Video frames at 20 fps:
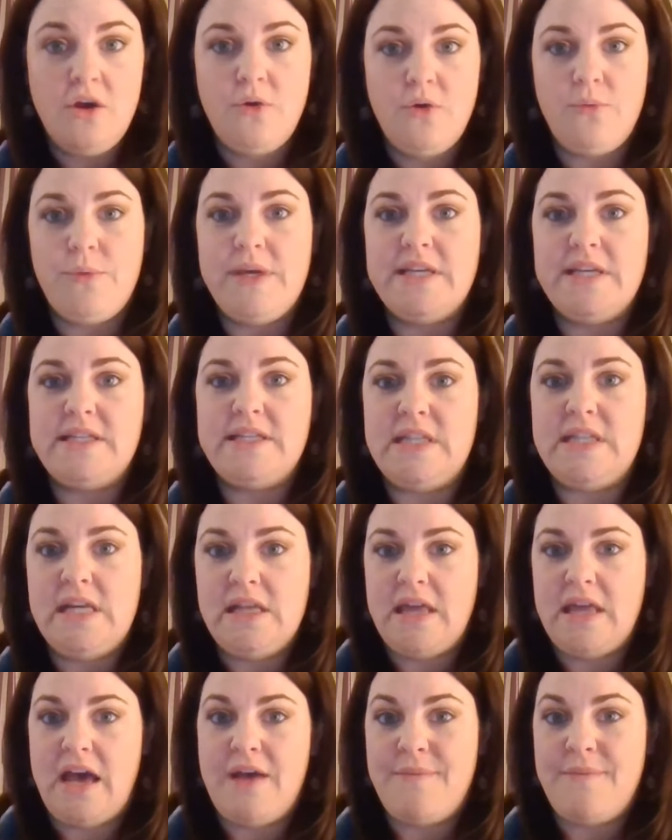We see
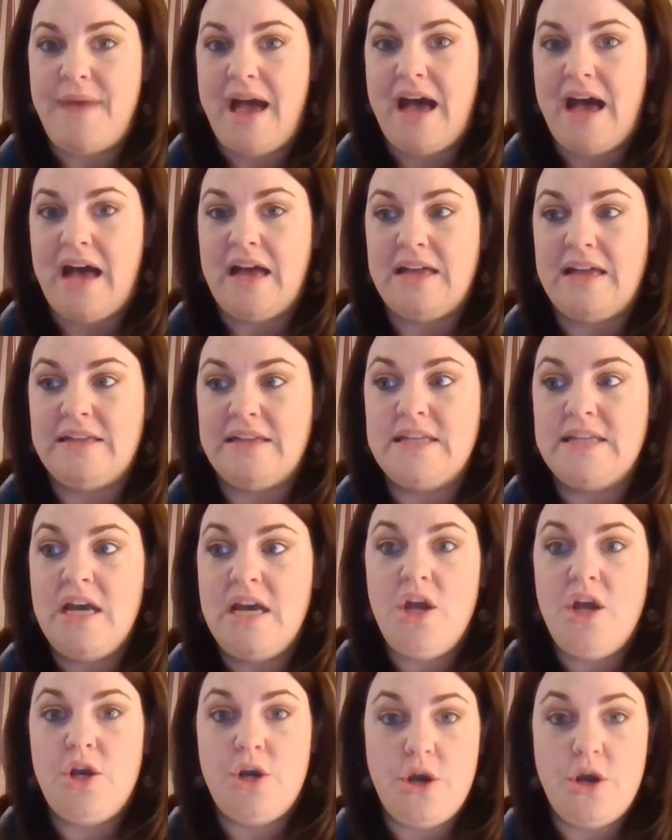them as,
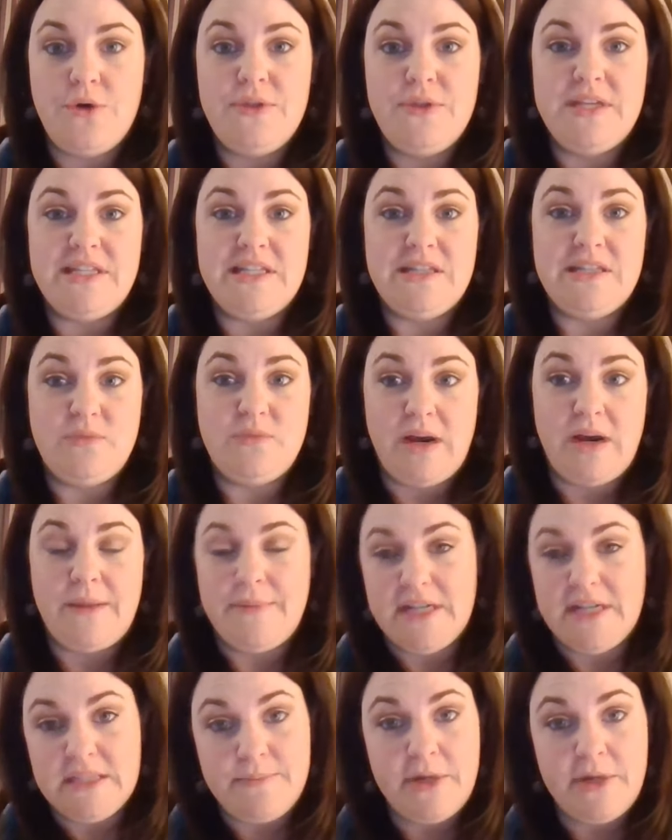no, this is what I'm
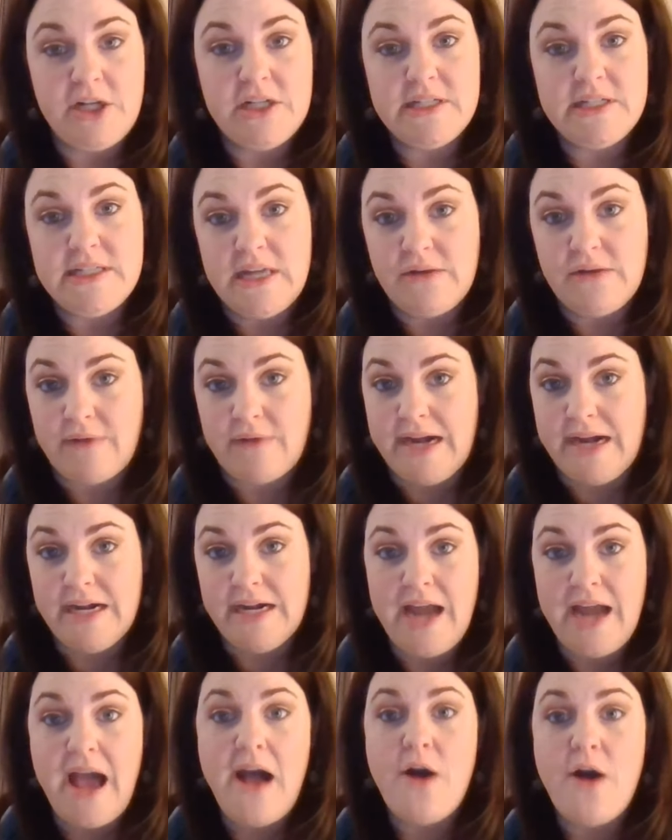experiencing right
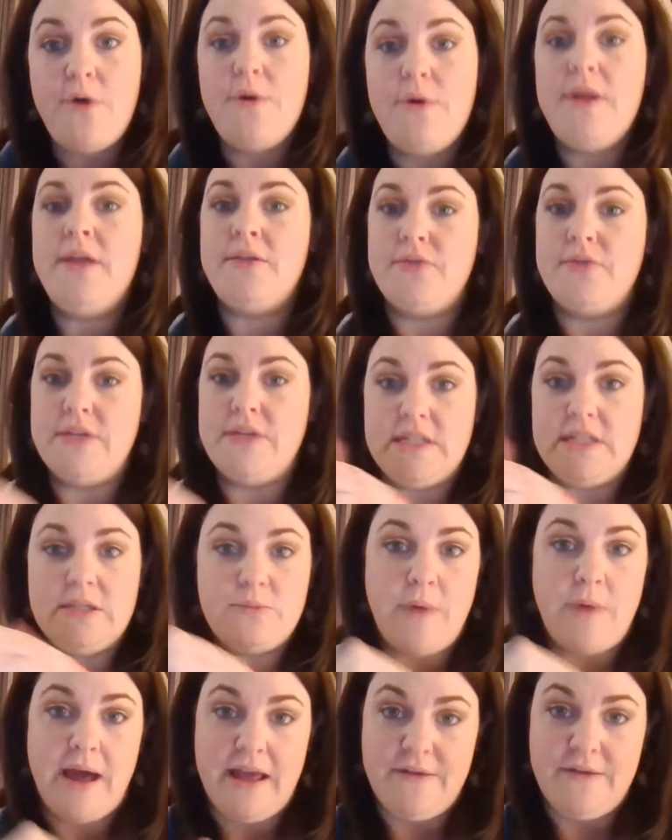now. This is
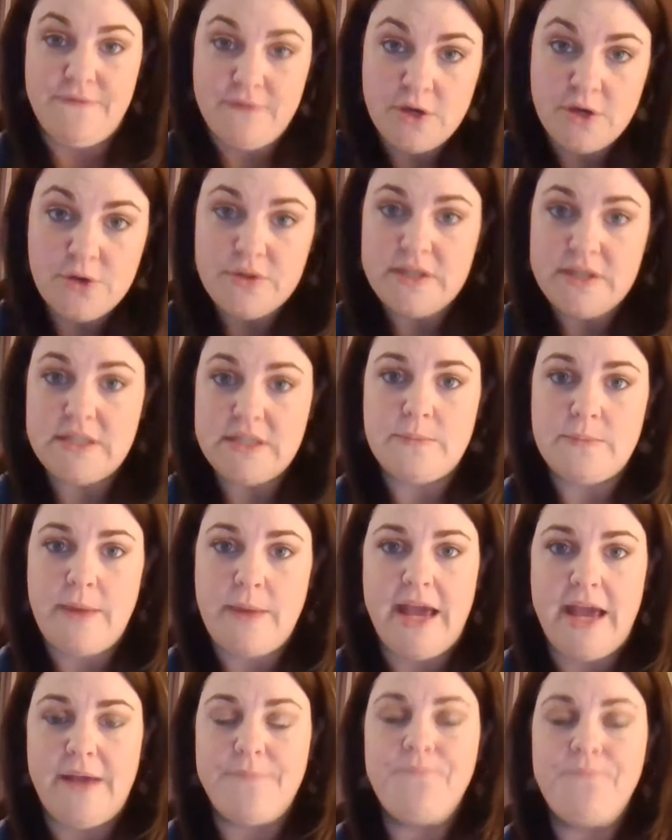why I feel this
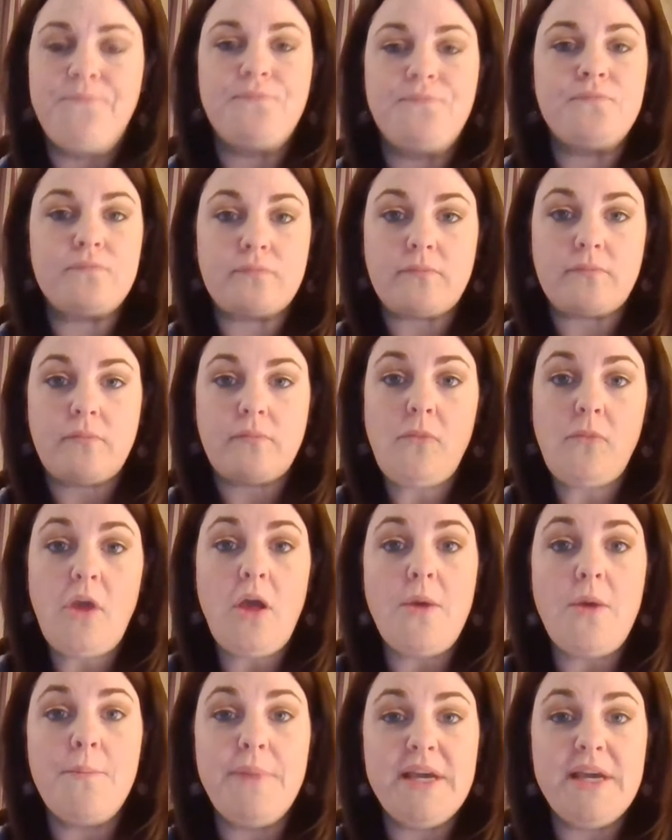way,
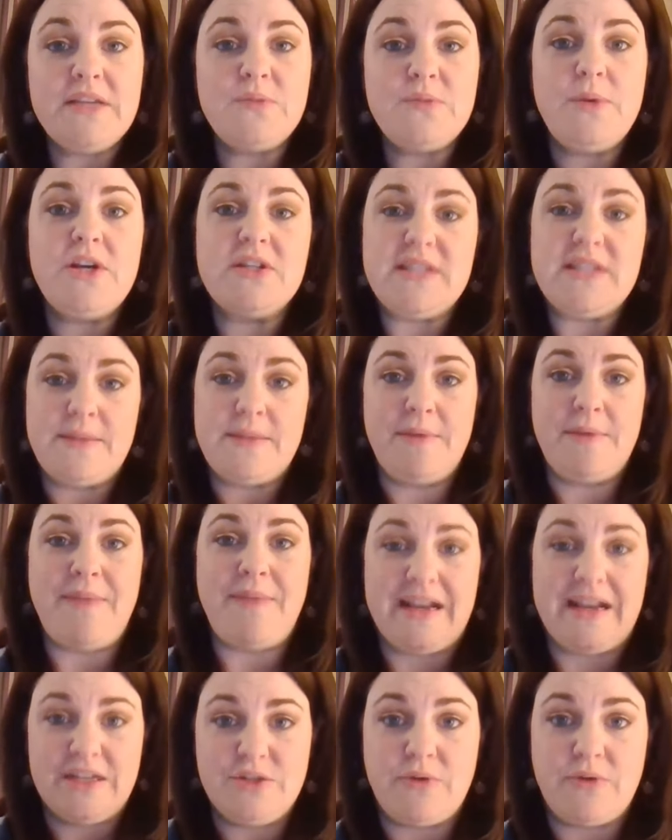because we are stepping
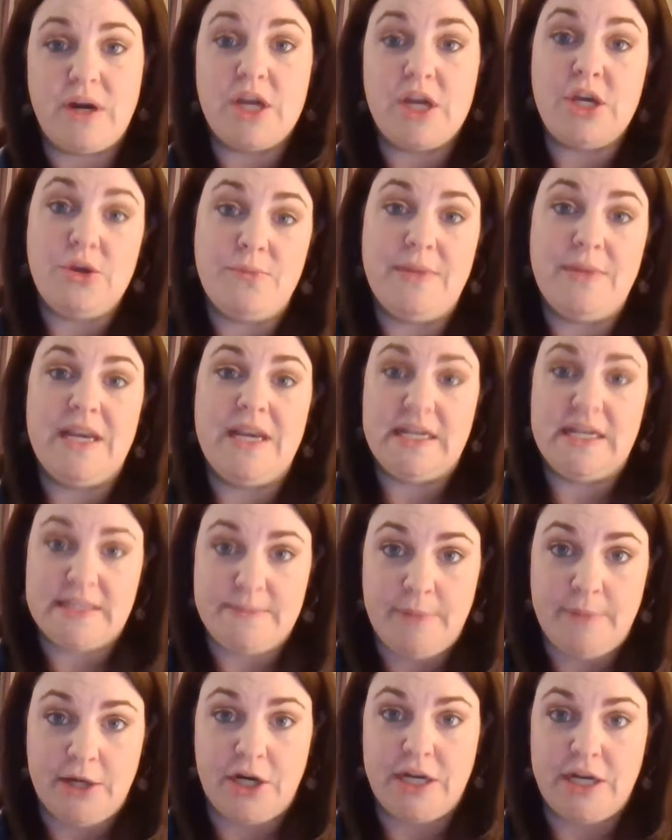back into our human
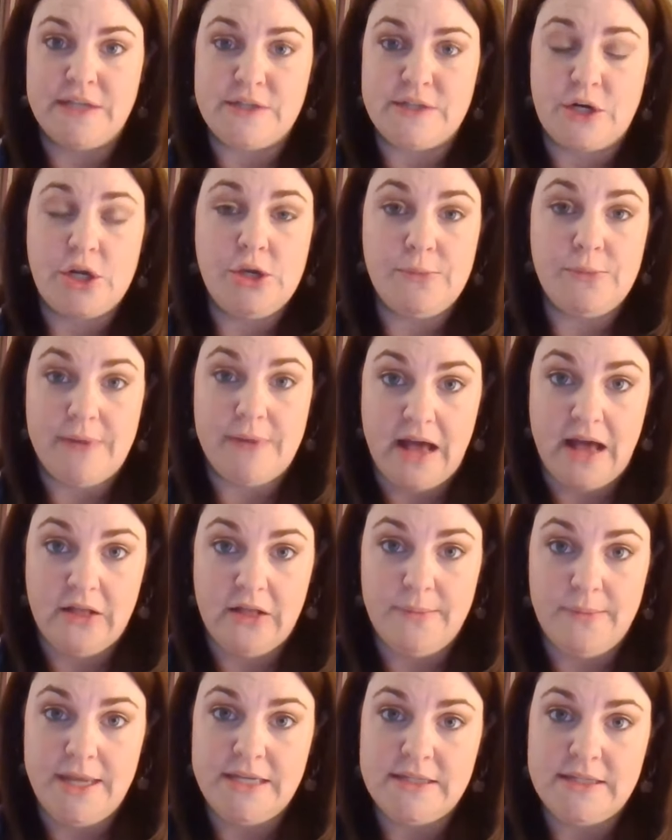experience, our human
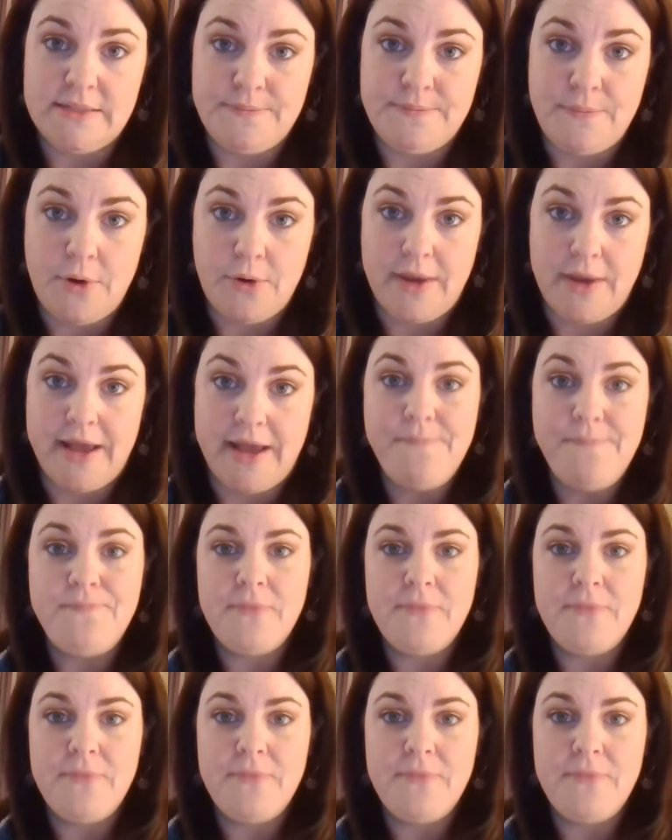element, okay?